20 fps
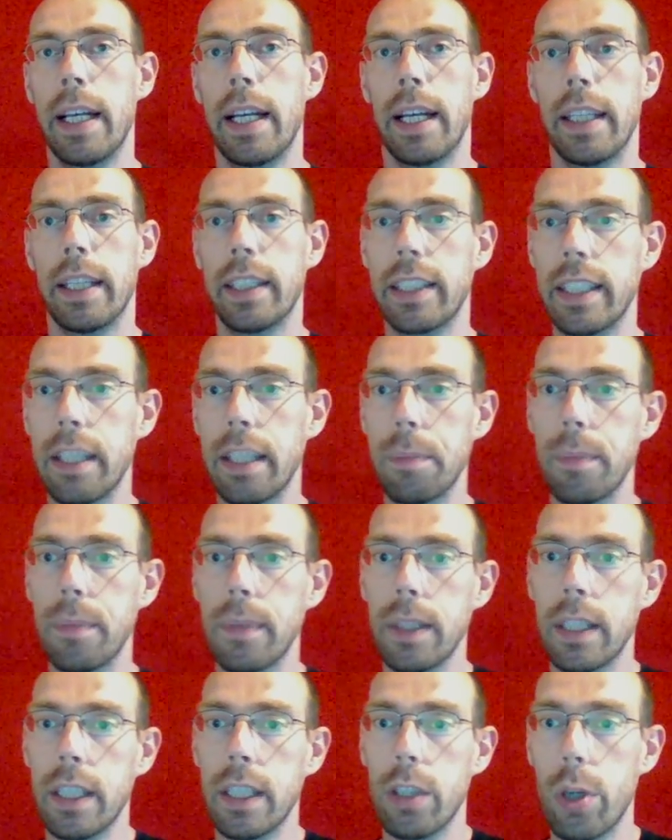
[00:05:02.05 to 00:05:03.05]
And the
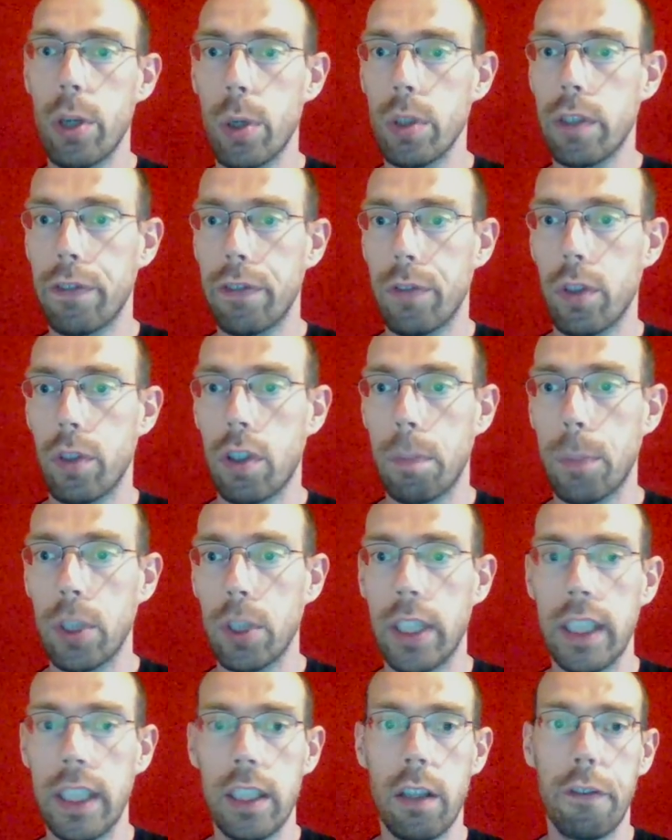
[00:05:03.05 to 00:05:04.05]
same goes for the
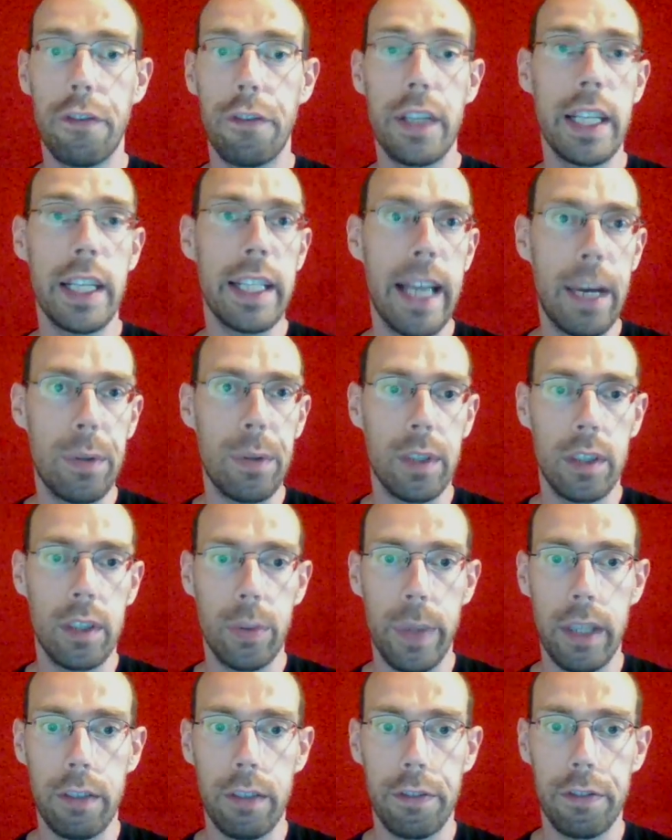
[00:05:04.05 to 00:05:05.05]
possession of inherited
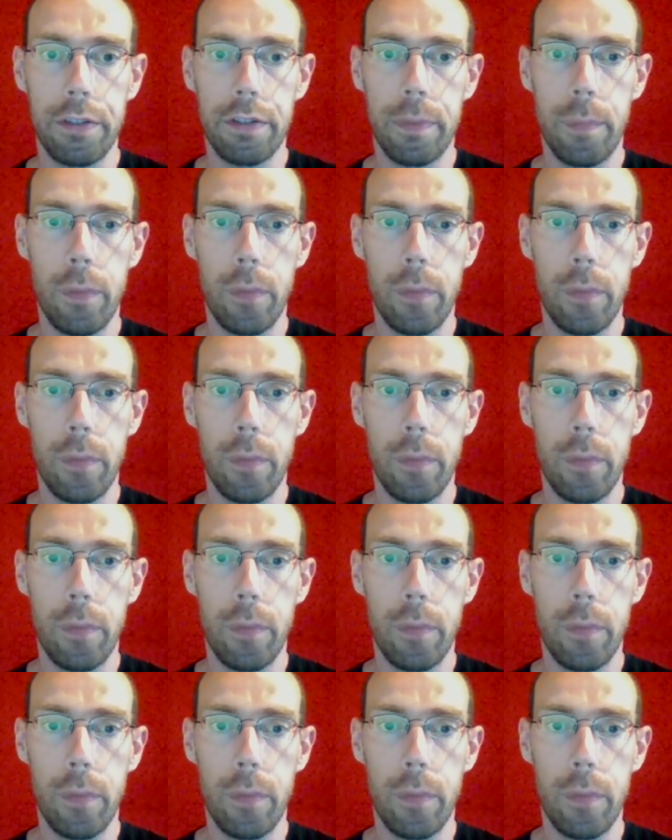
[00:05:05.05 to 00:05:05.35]
wealth.